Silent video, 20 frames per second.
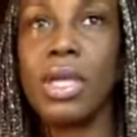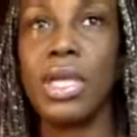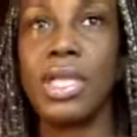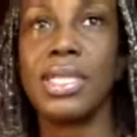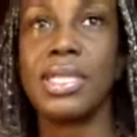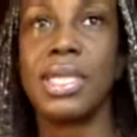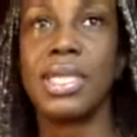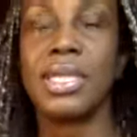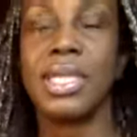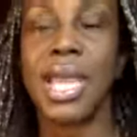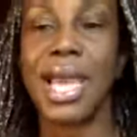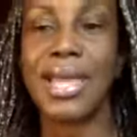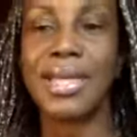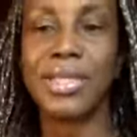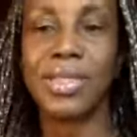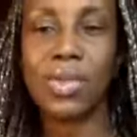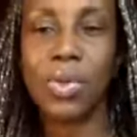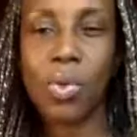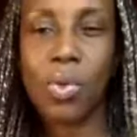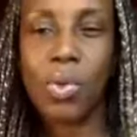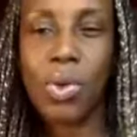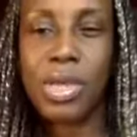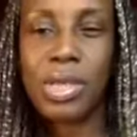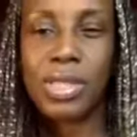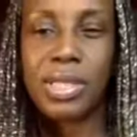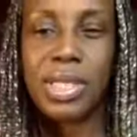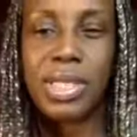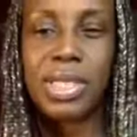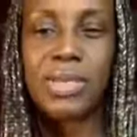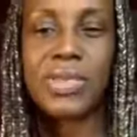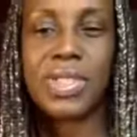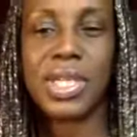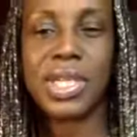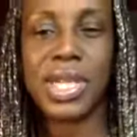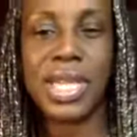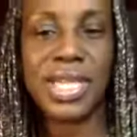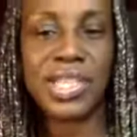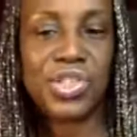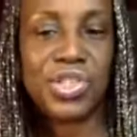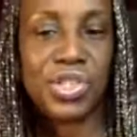it's a nice oil that gives it a
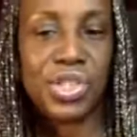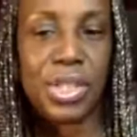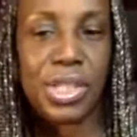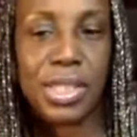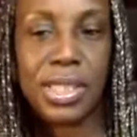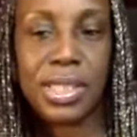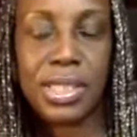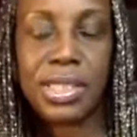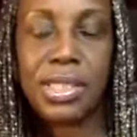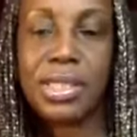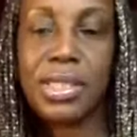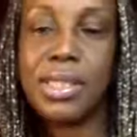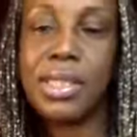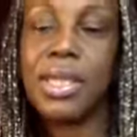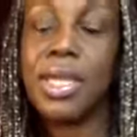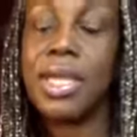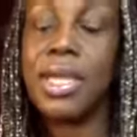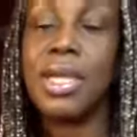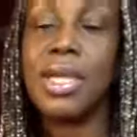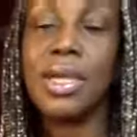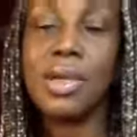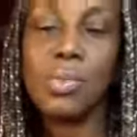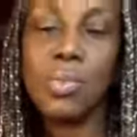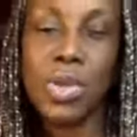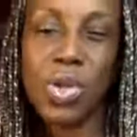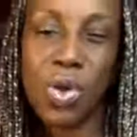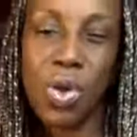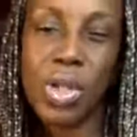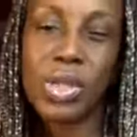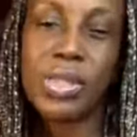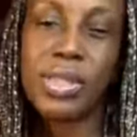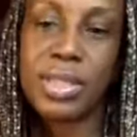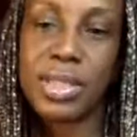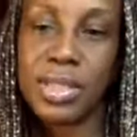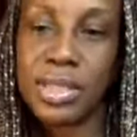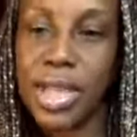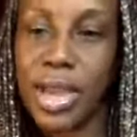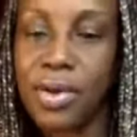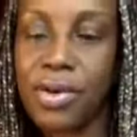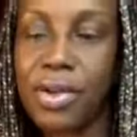nice sheen. We call it the
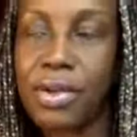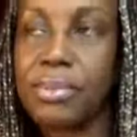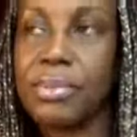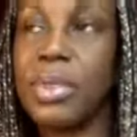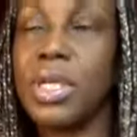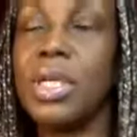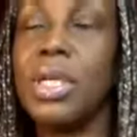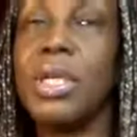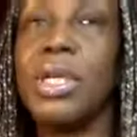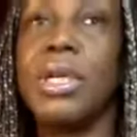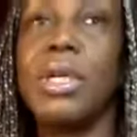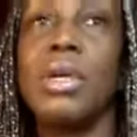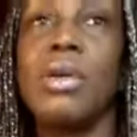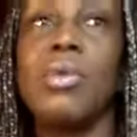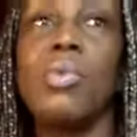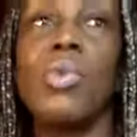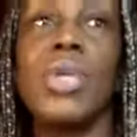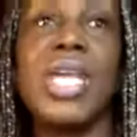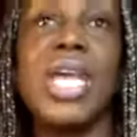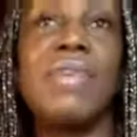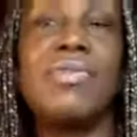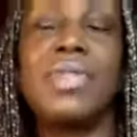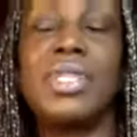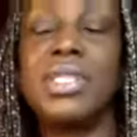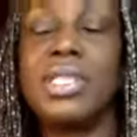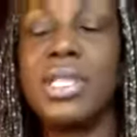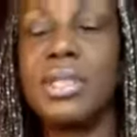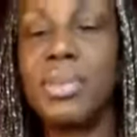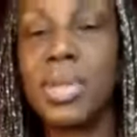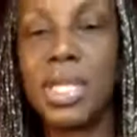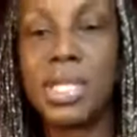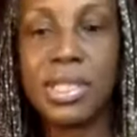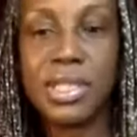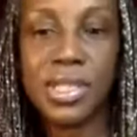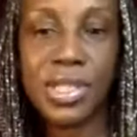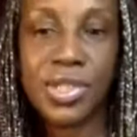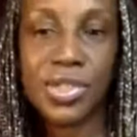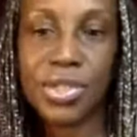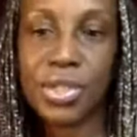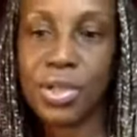serum. We have the deep
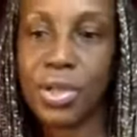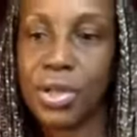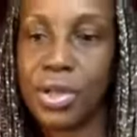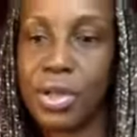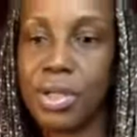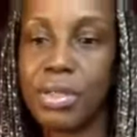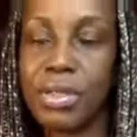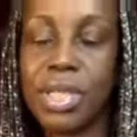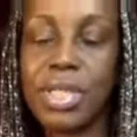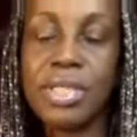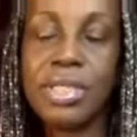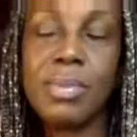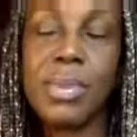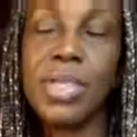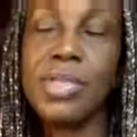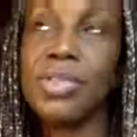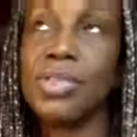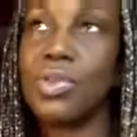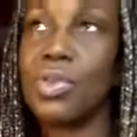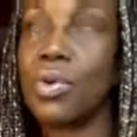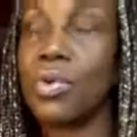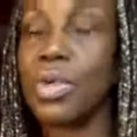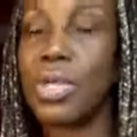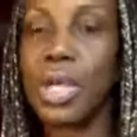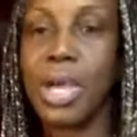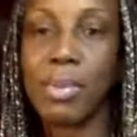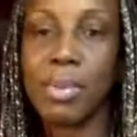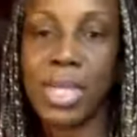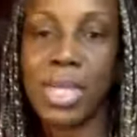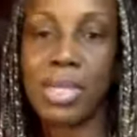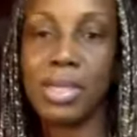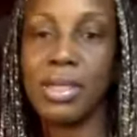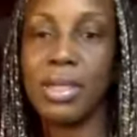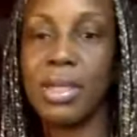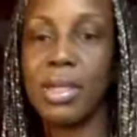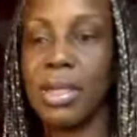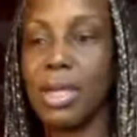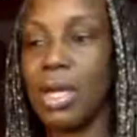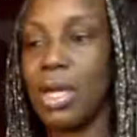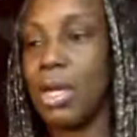conditioner that smells so yummy.
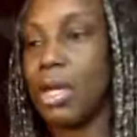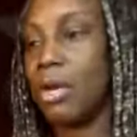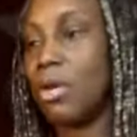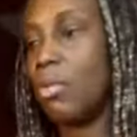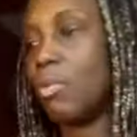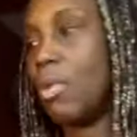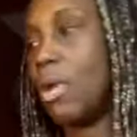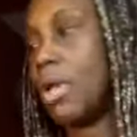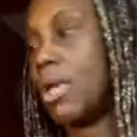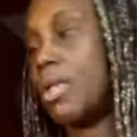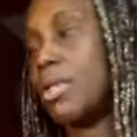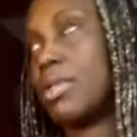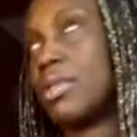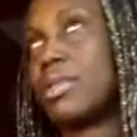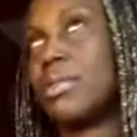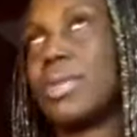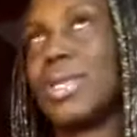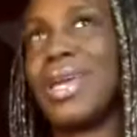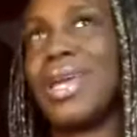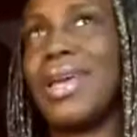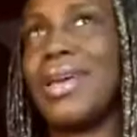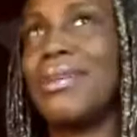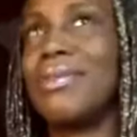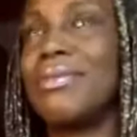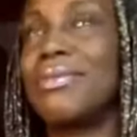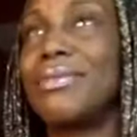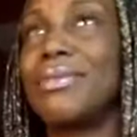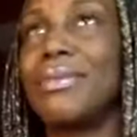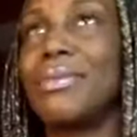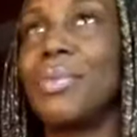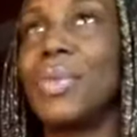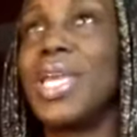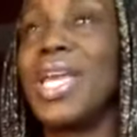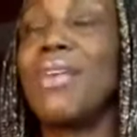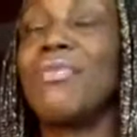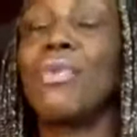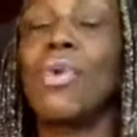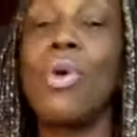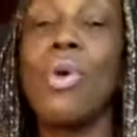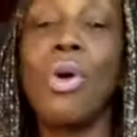What else do we have? We
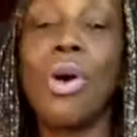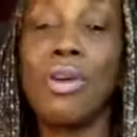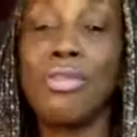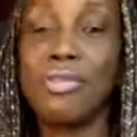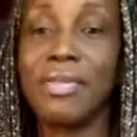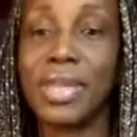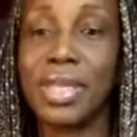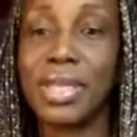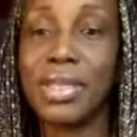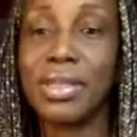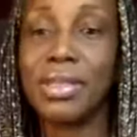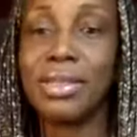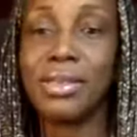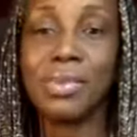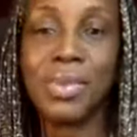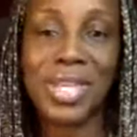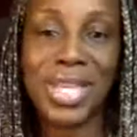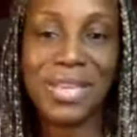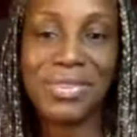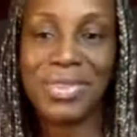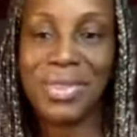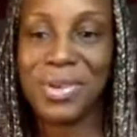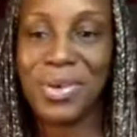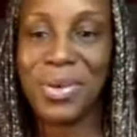have coffee. We have the